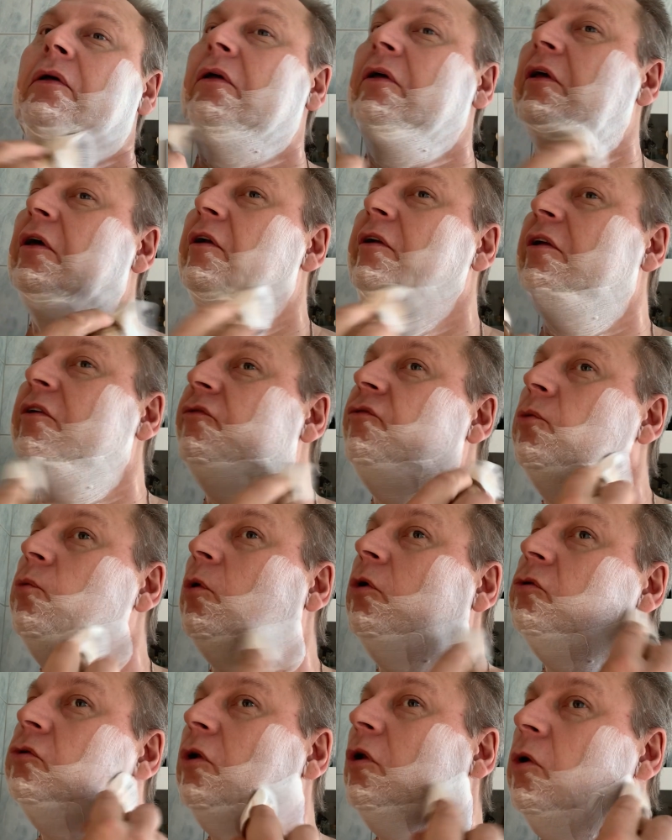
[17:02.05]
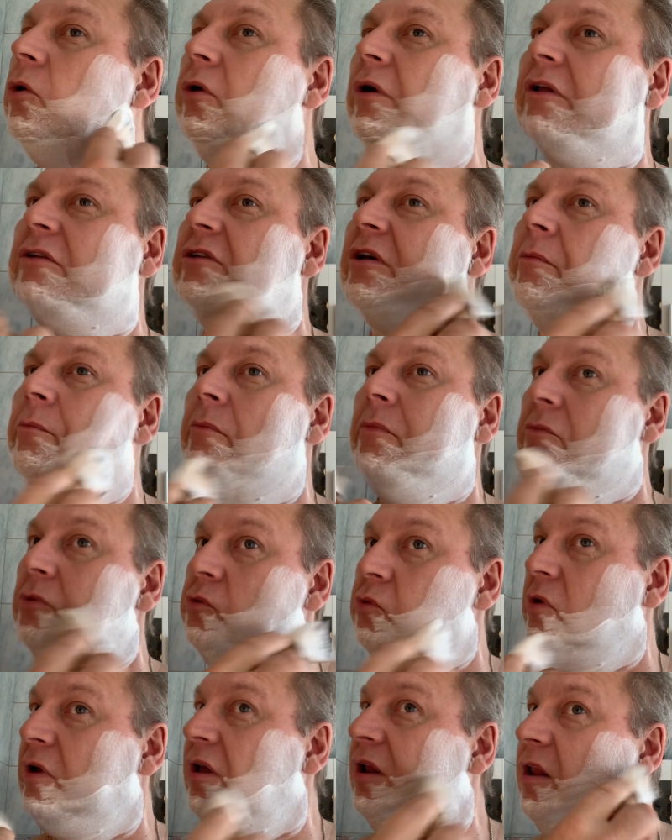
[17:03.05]
You know, if you want to look at some
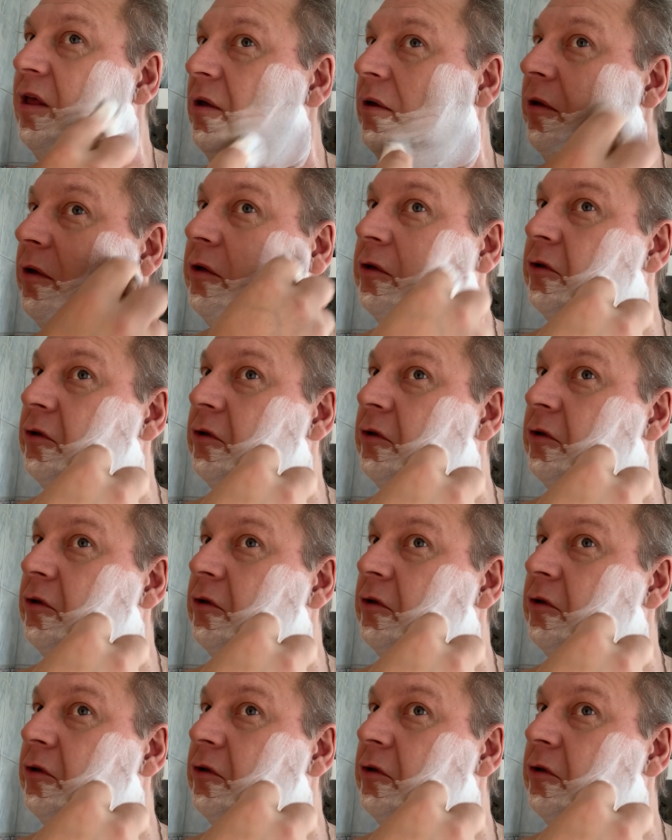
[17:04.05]
really